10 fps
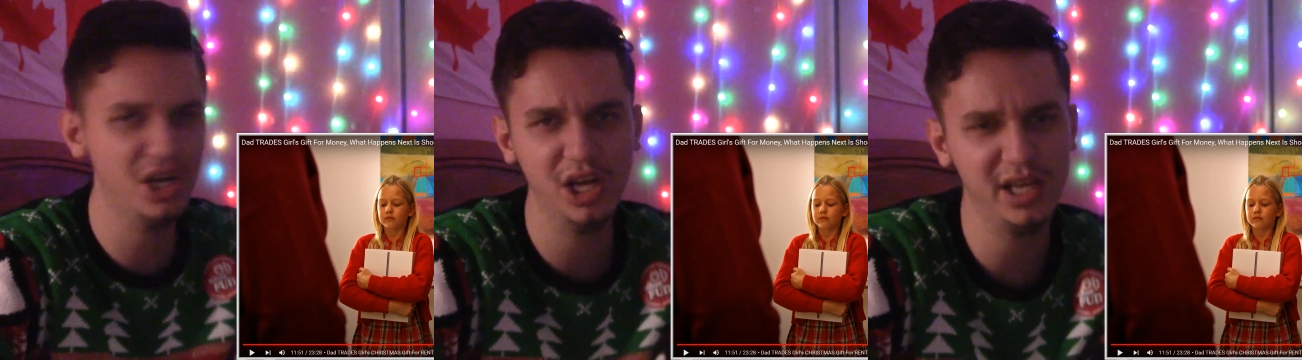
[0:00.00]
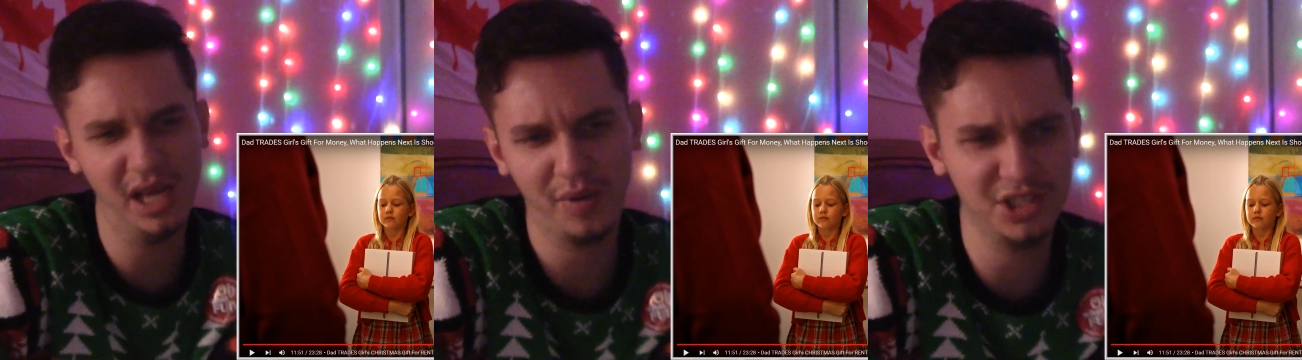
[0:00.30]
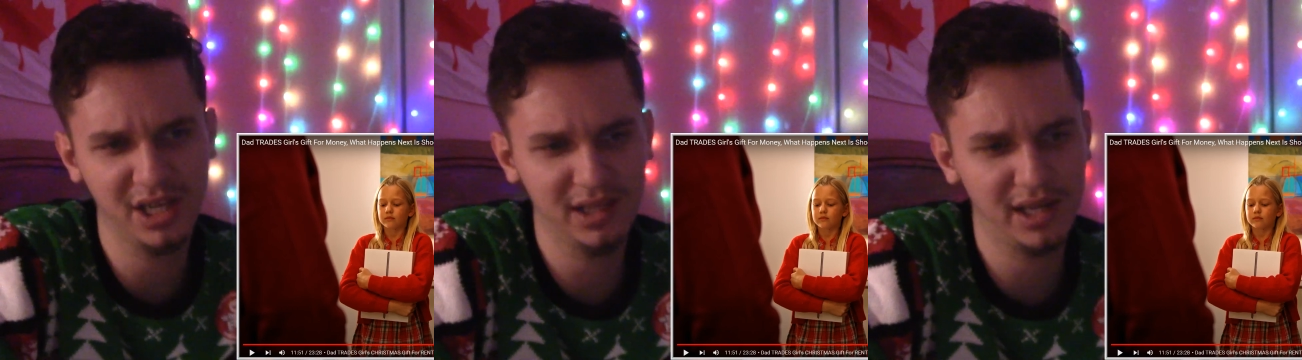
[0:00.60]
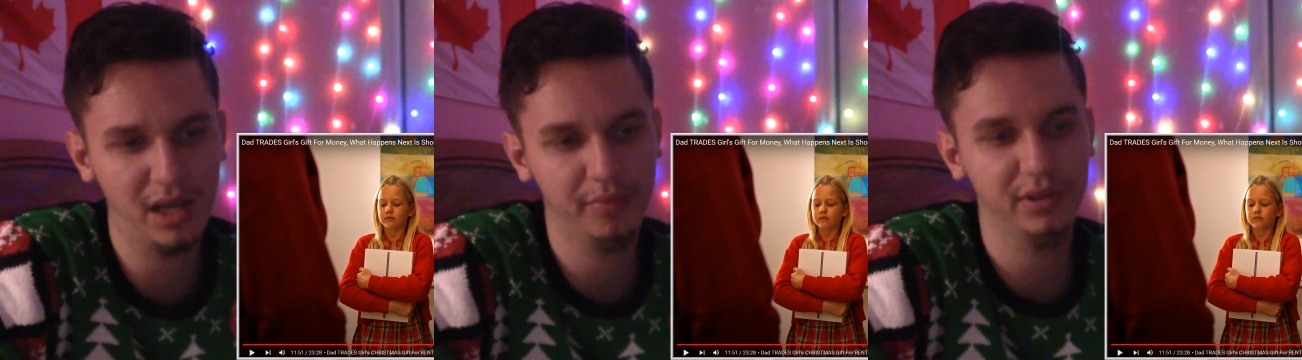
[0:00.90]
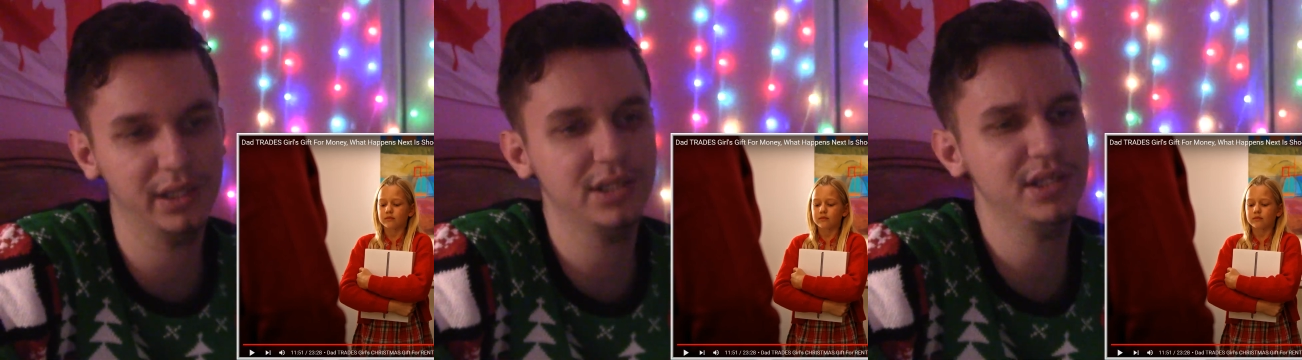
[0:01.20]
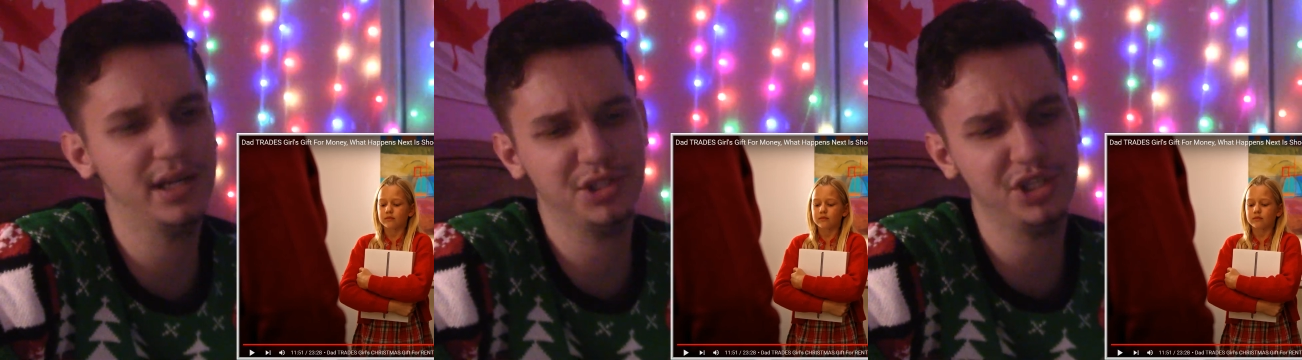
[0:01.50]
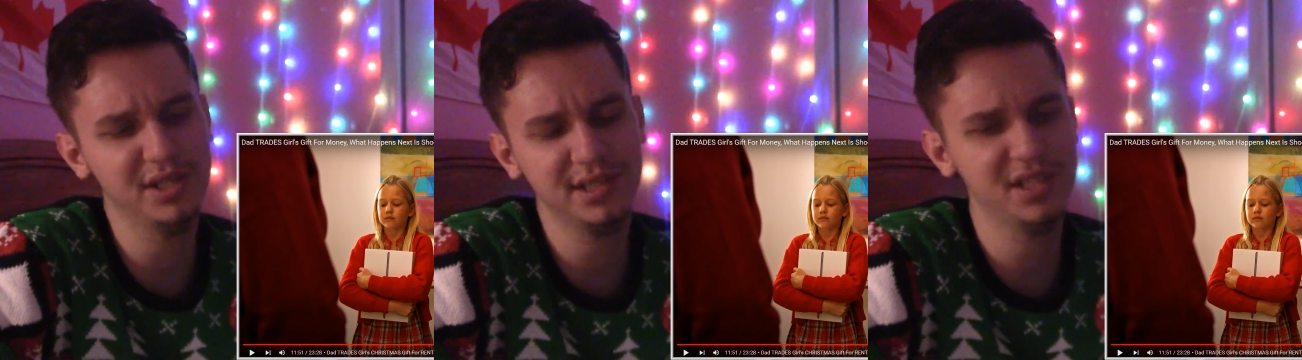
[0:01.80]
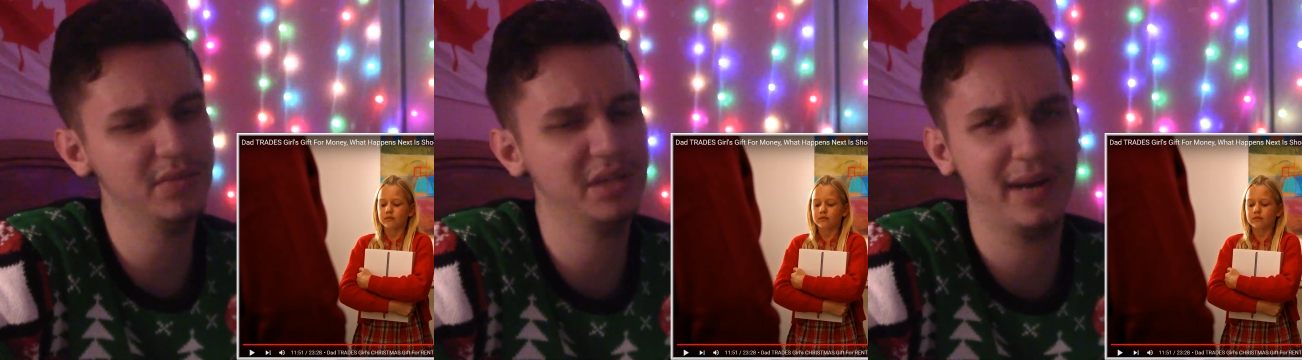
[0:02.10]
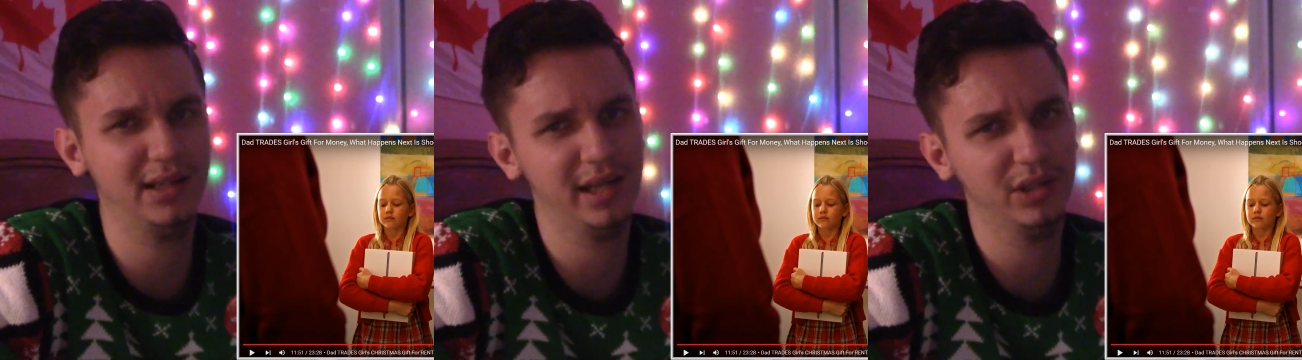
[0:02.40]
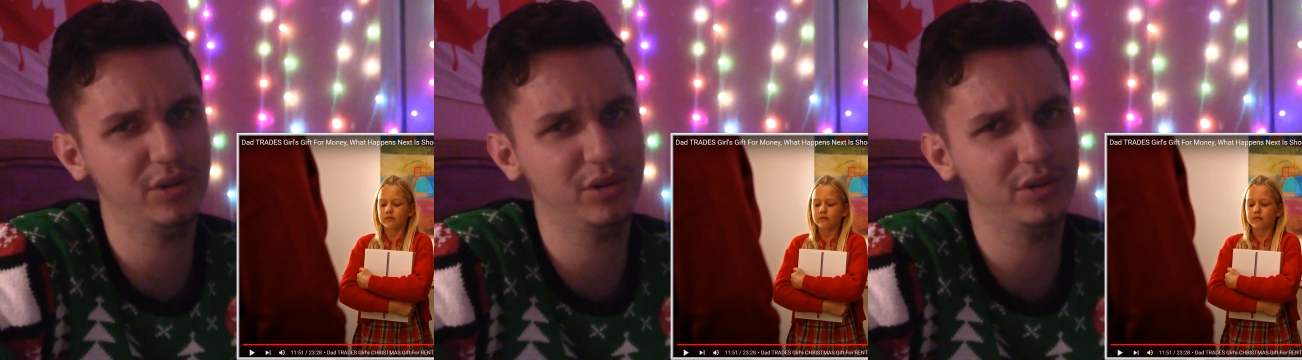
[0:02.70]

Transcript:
Speaker 1: yeah, why'd you get that? But, like, yeah, she doesn't seem like a bad landlord.